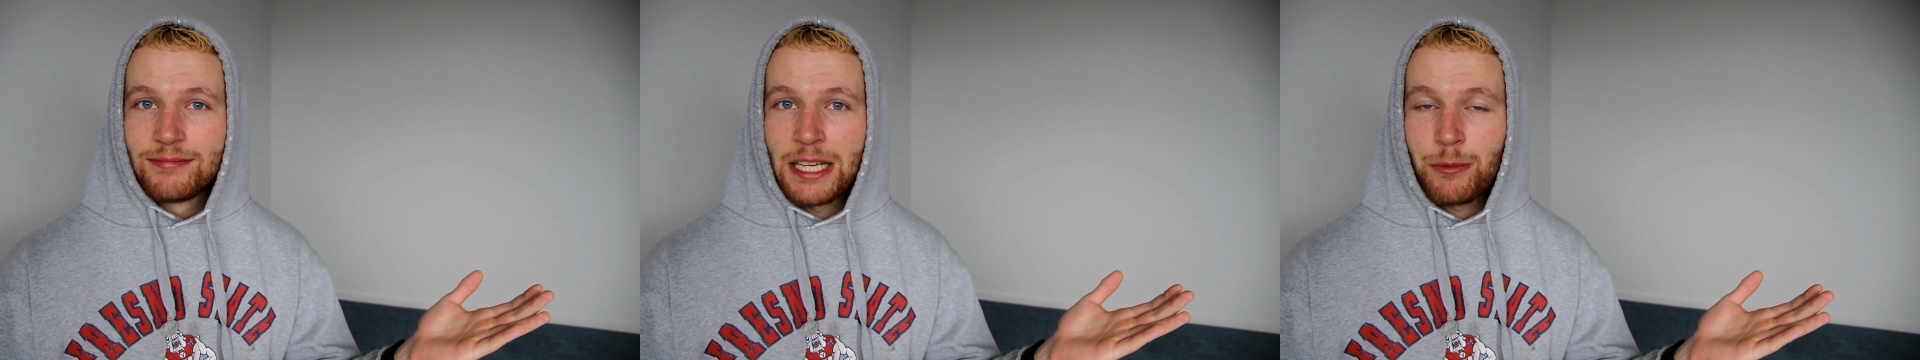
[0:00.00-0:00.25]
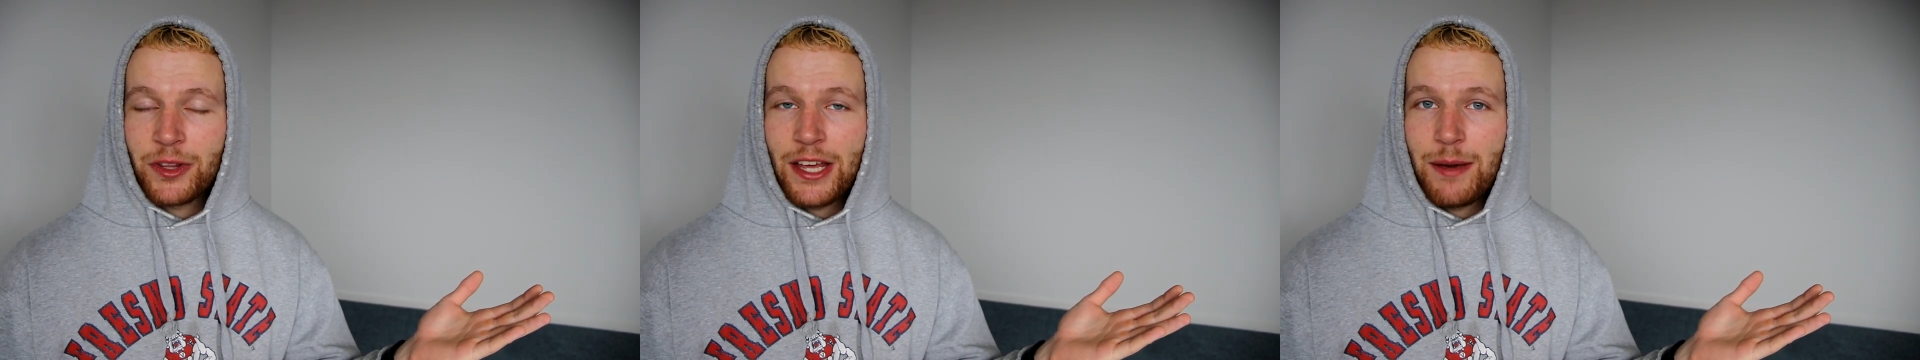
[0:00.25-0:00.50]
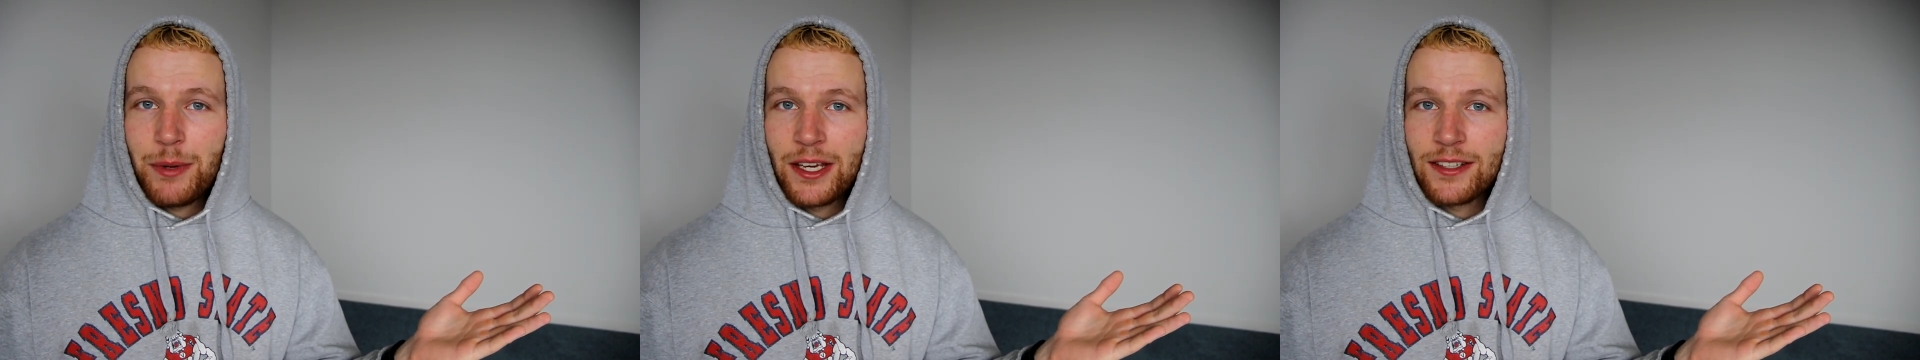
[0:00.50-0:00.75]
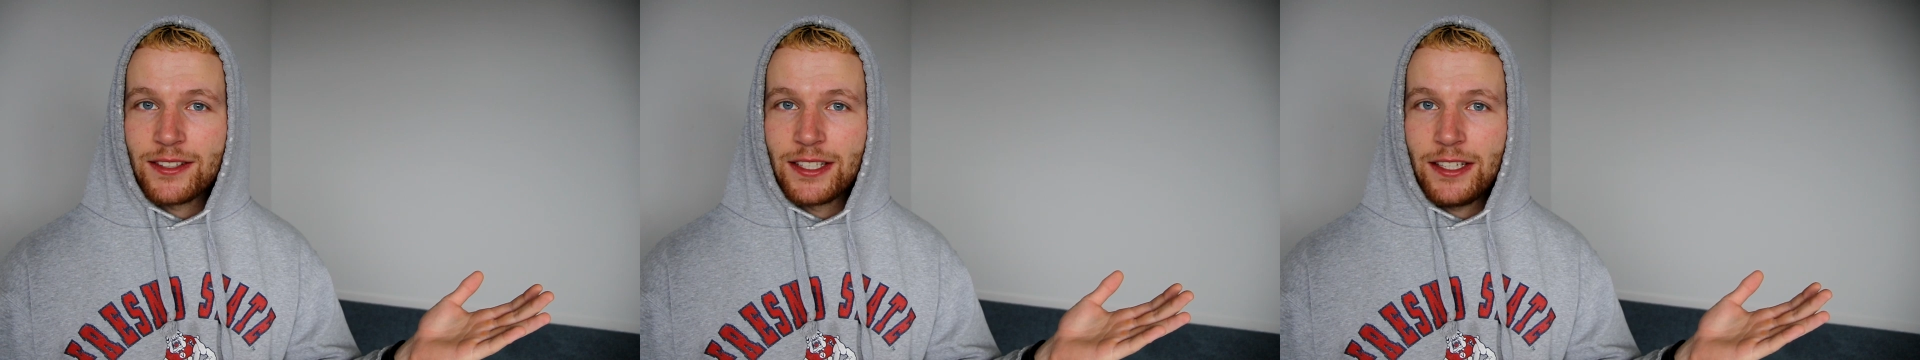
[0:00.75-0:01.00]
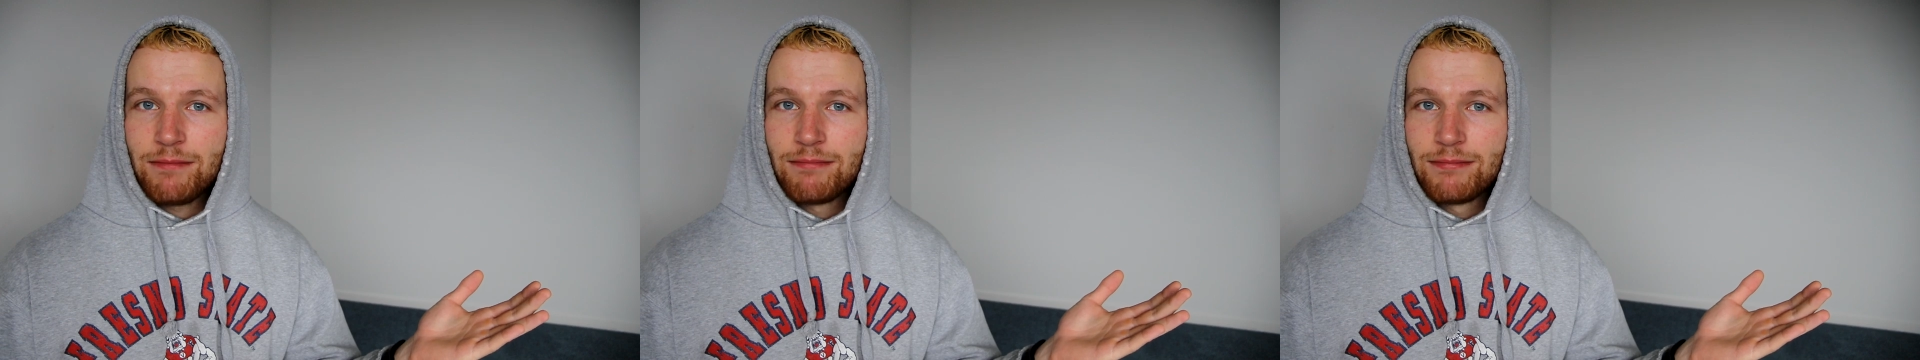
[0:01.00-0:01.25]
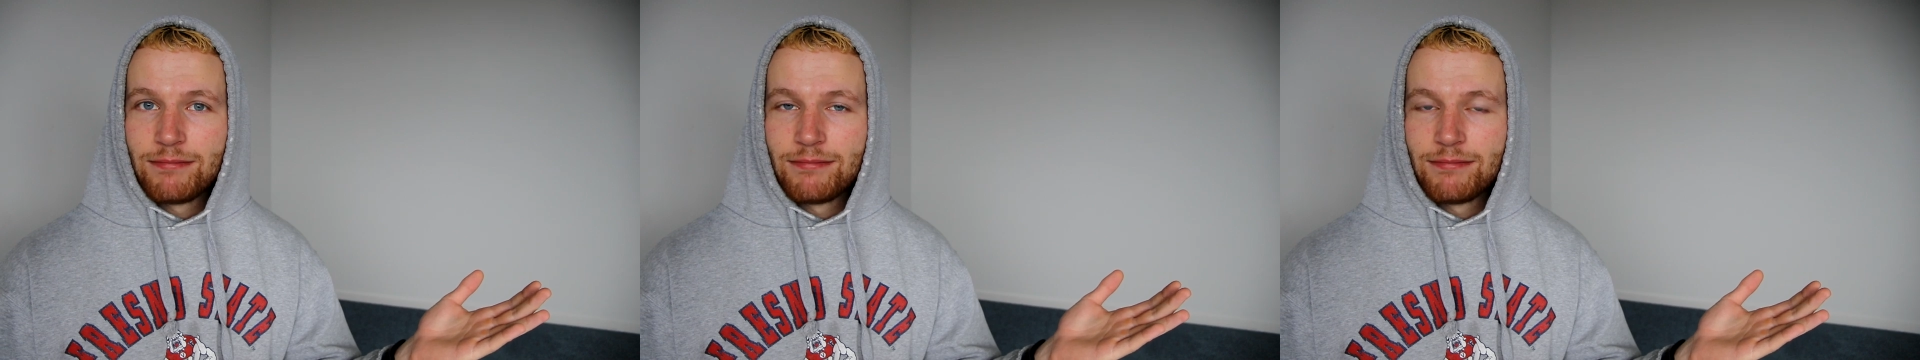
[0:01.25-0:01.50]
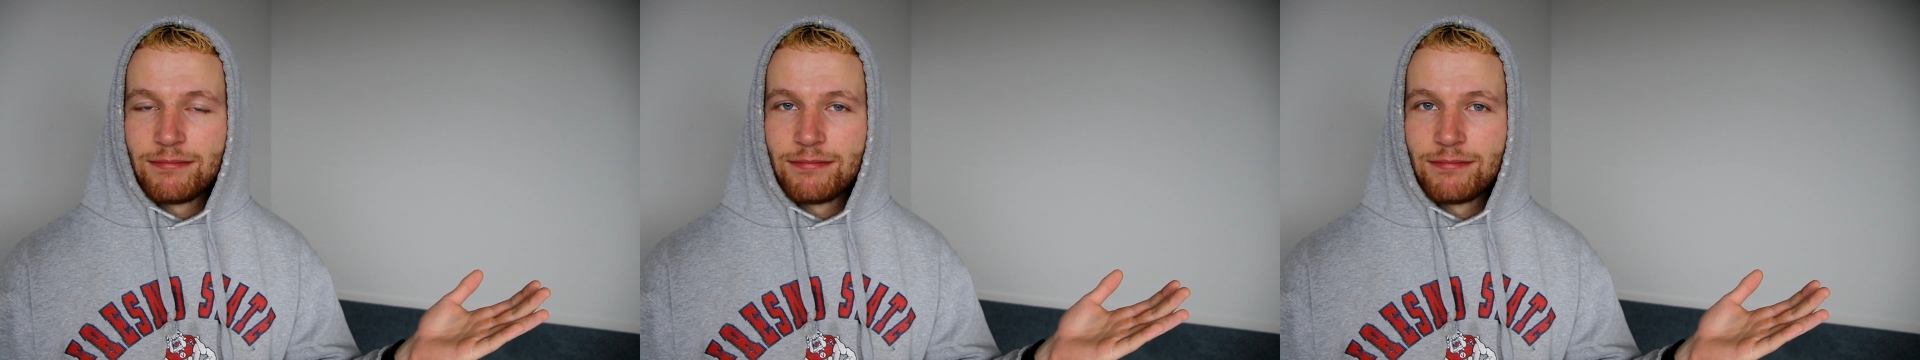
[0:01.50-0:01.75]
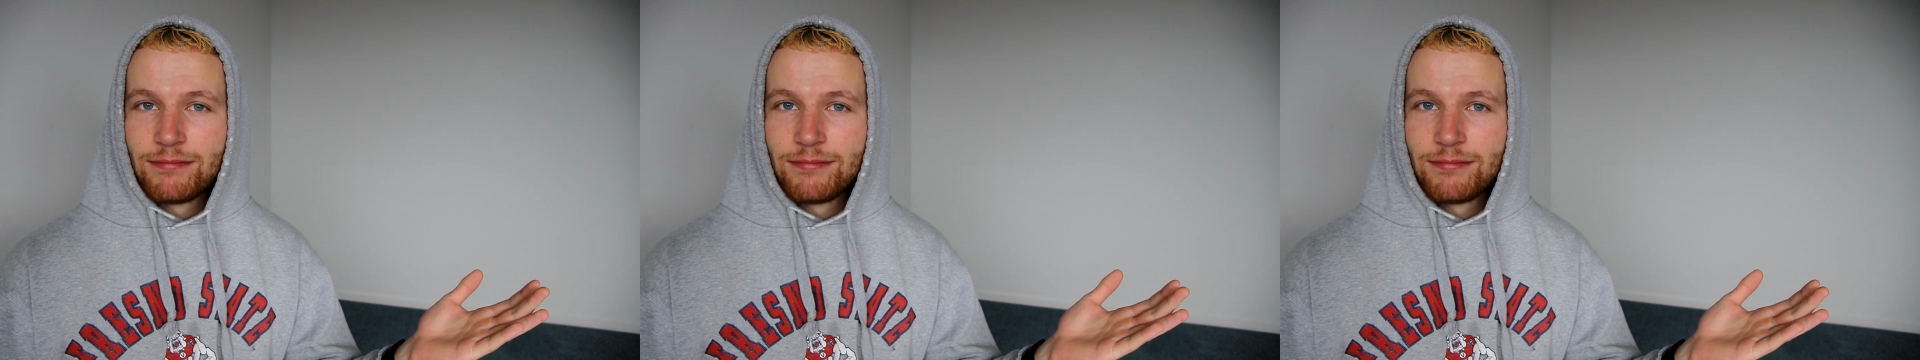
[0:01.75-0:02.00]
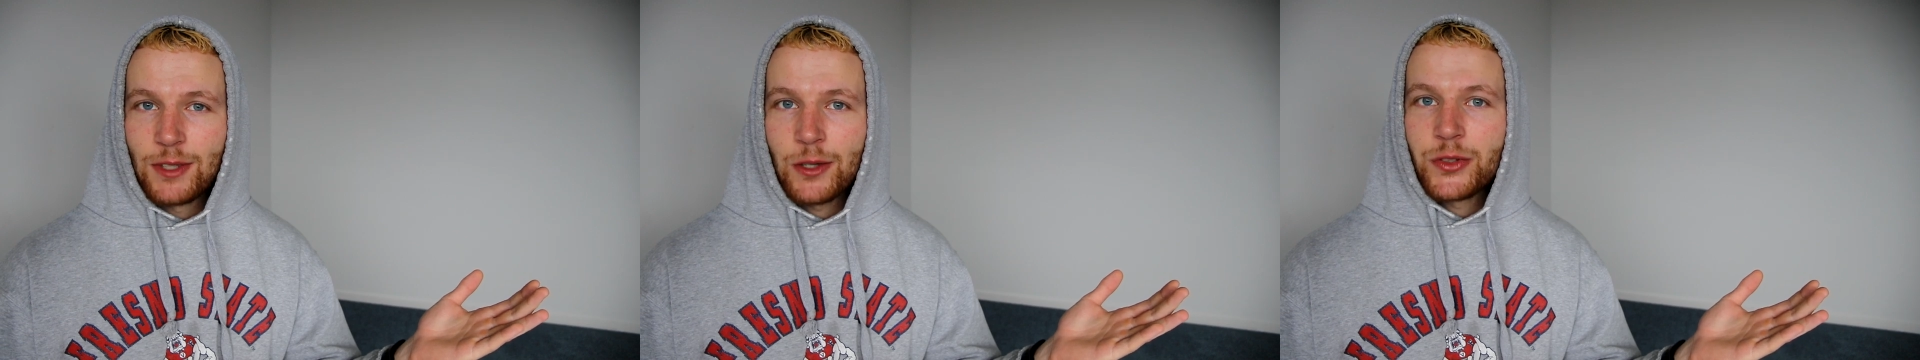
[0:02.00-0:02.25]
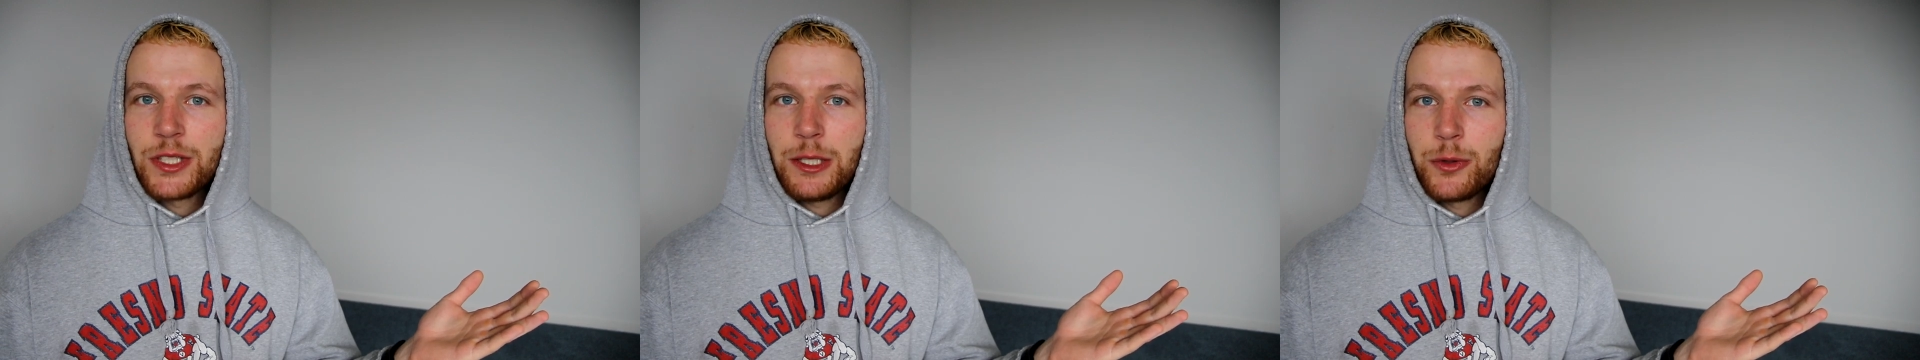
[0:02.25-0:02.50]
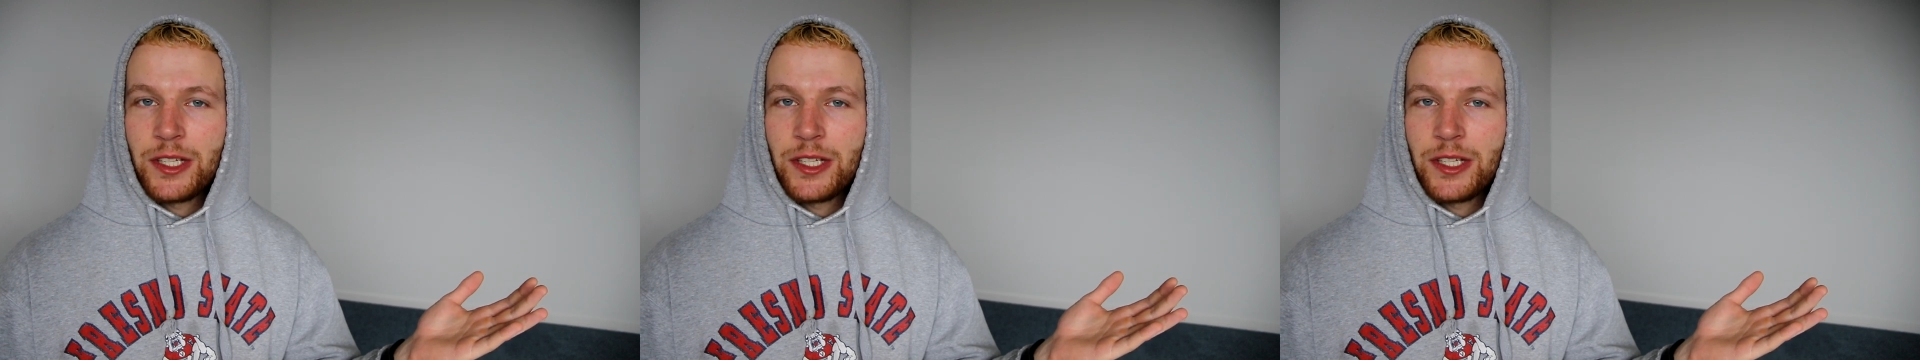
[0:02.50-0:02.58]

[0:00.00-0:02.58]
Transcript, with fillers: And with that being said, I'll see you in